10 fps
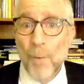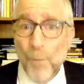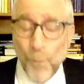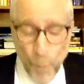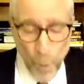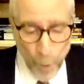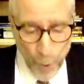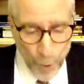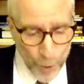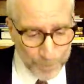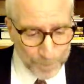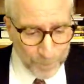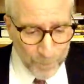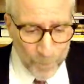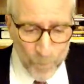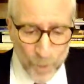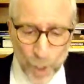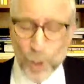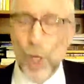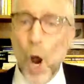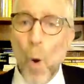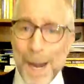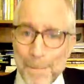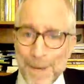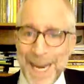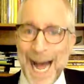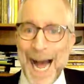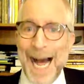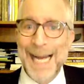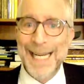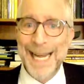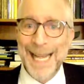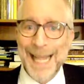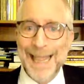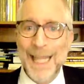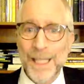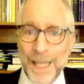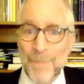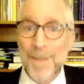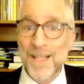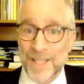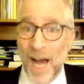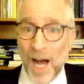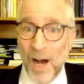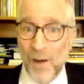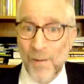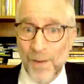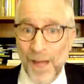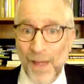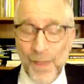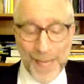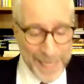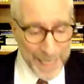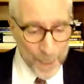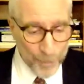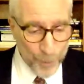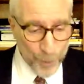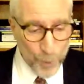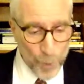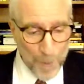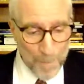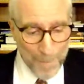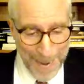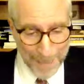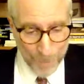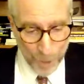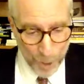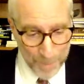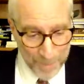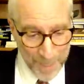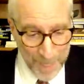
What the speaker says: for going beyond the limits of the Hebrew Bible